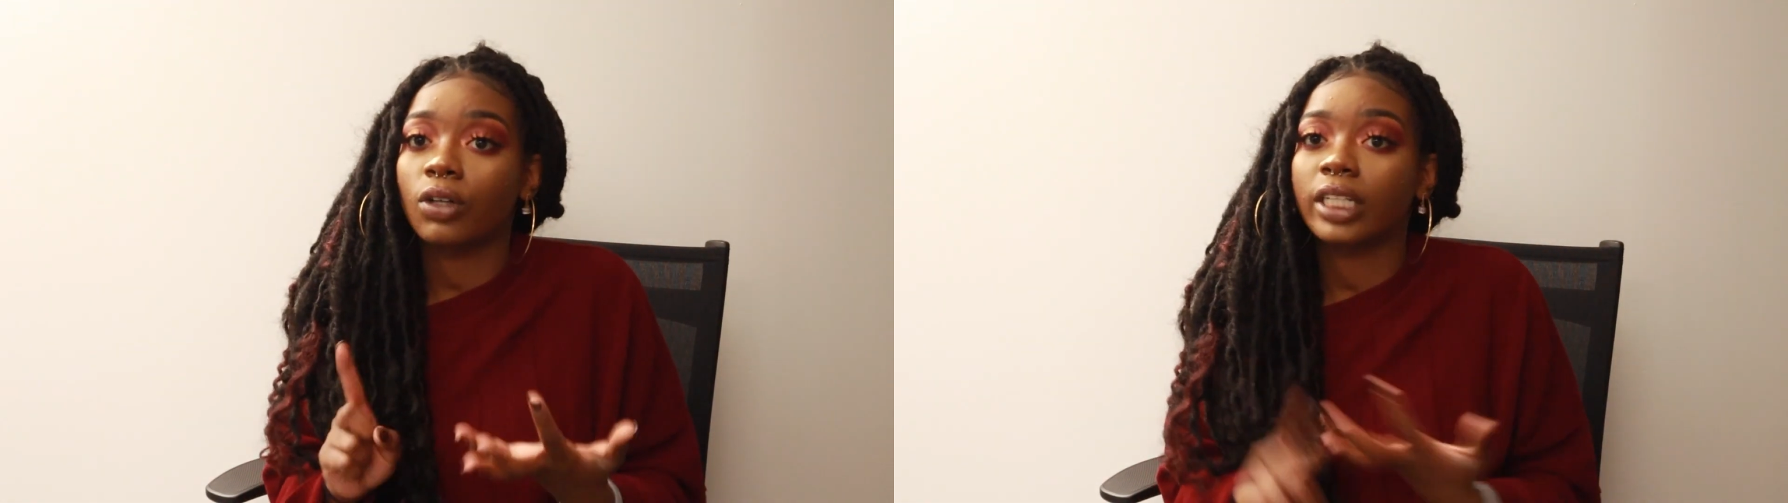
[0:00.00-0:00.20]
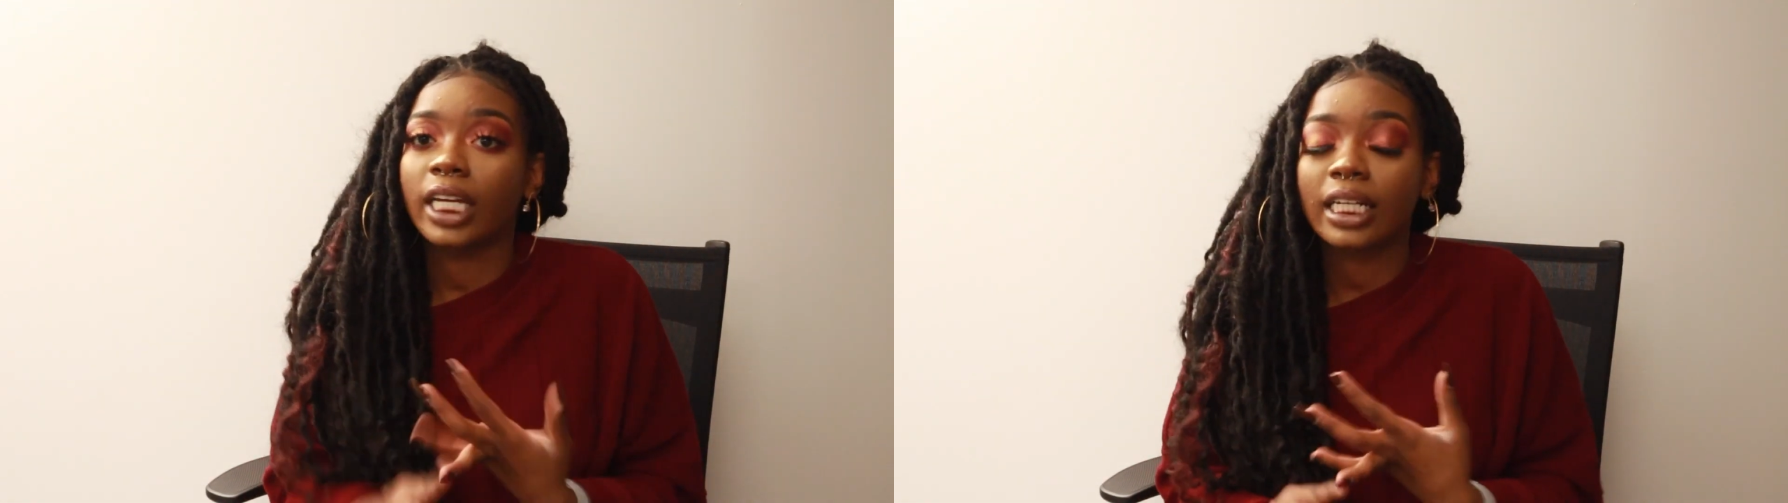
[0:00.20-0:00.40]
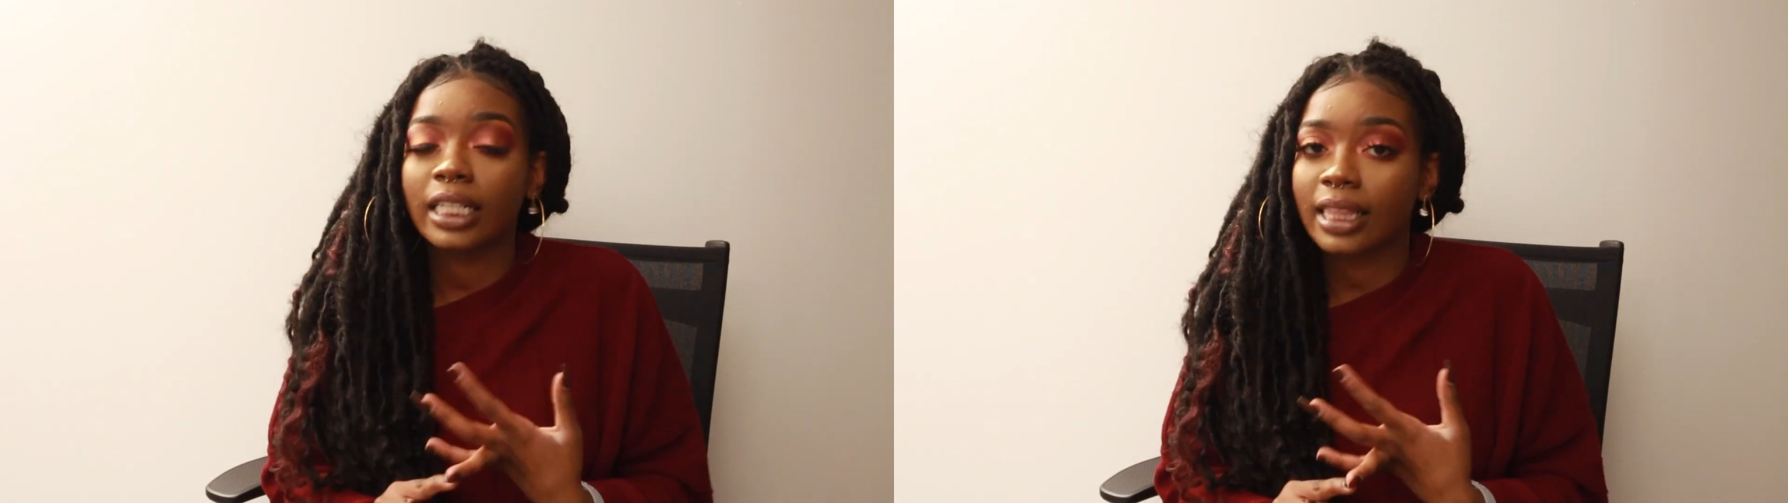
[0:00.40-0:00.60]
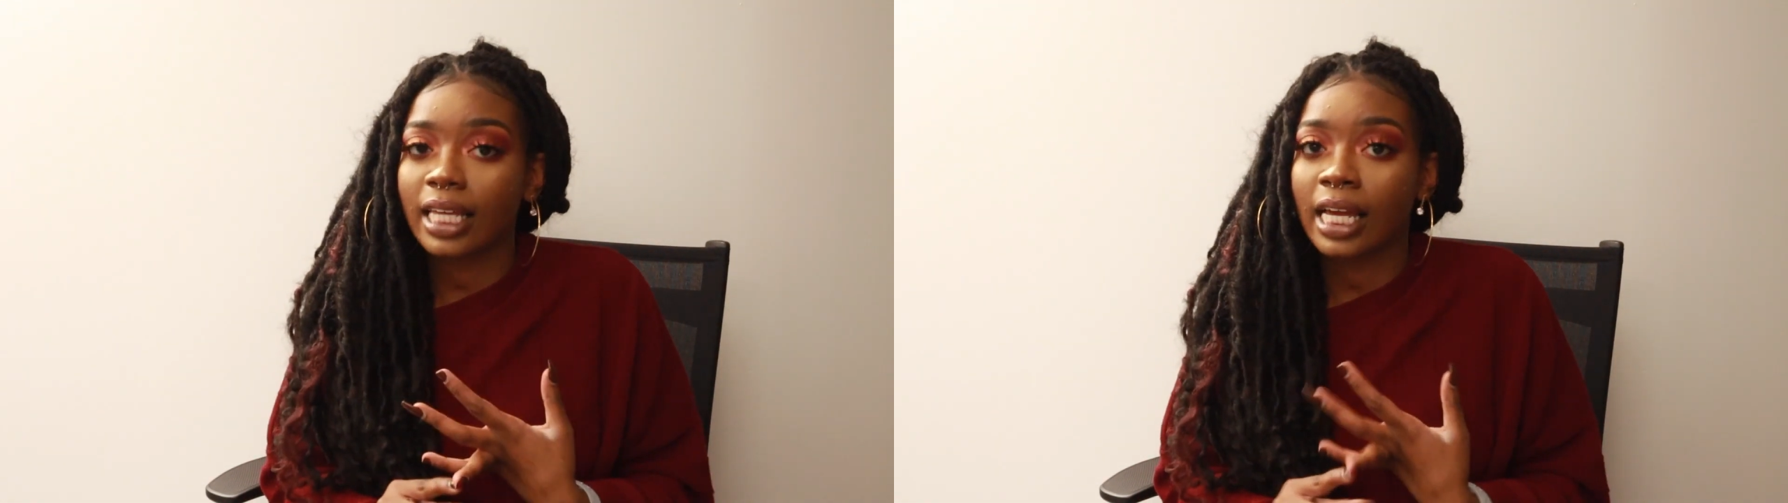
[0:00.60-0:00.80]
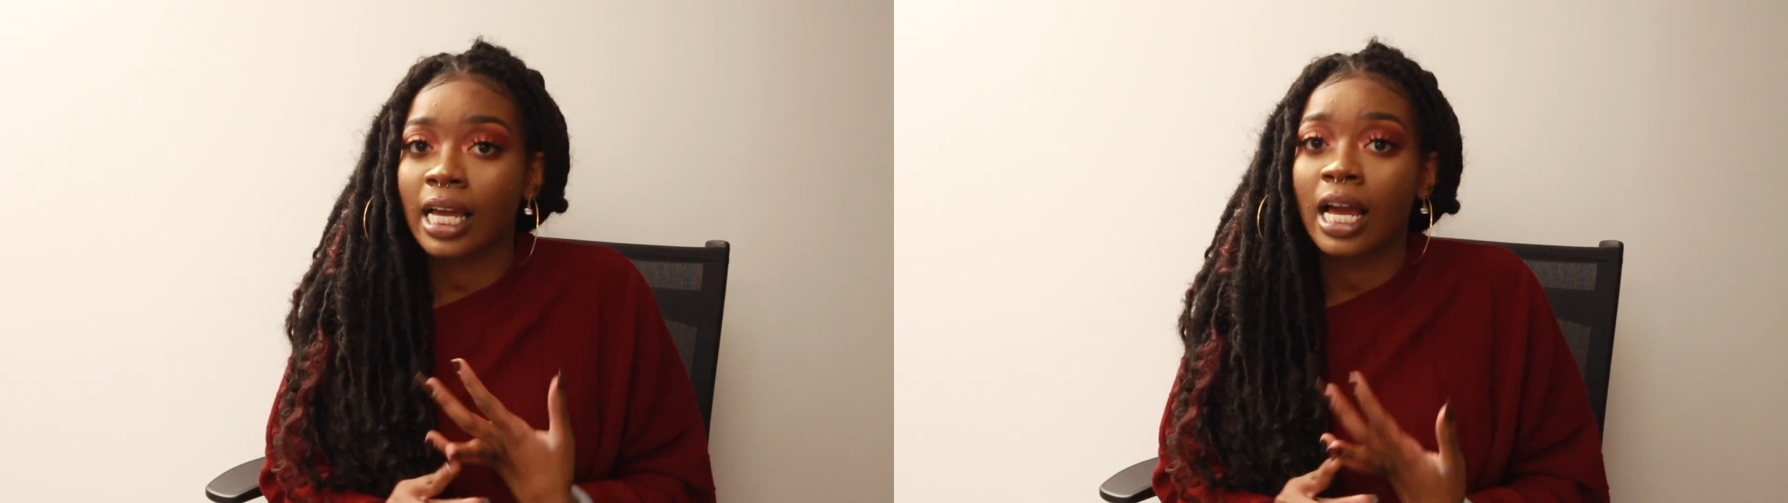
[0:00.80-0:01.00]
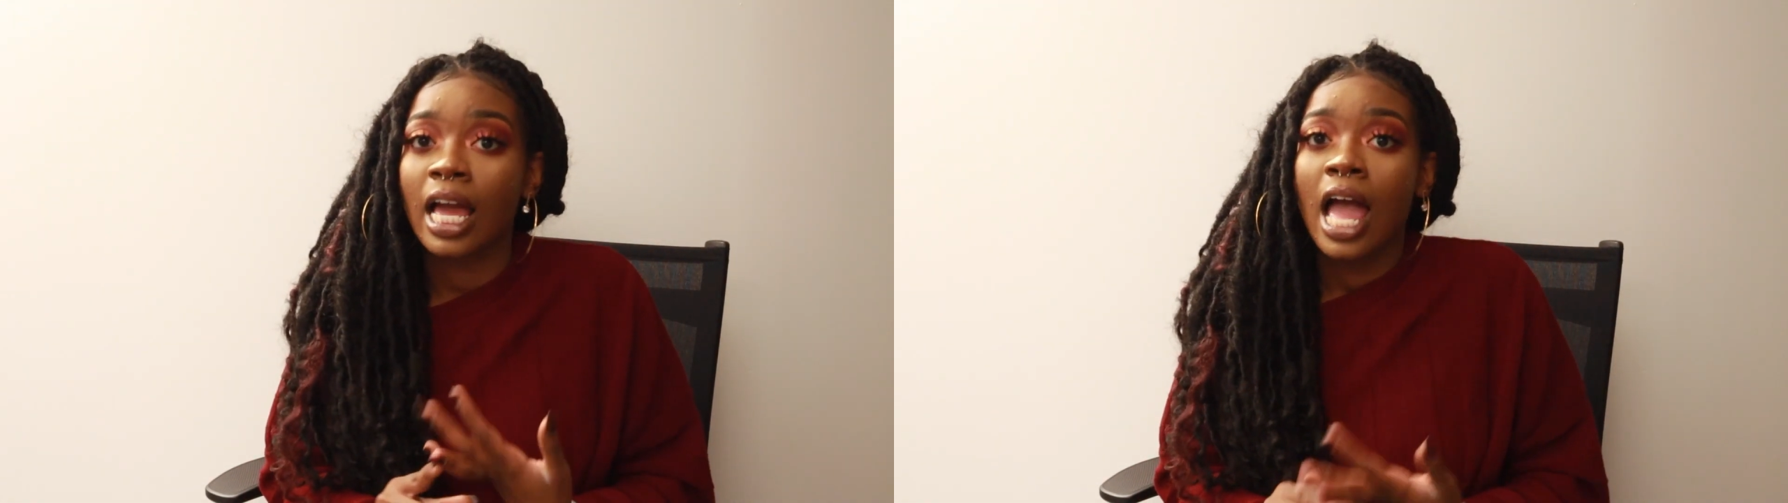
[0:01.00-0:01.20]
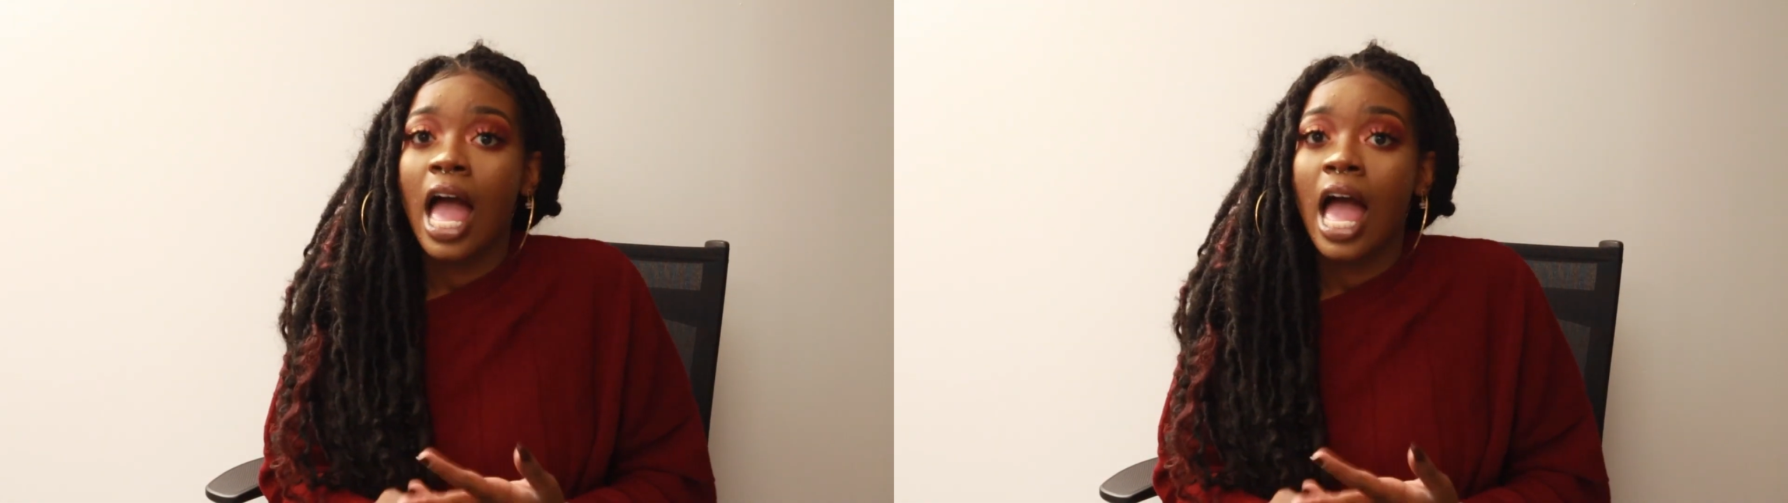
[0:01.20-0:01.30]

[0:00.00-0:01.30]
go get anything,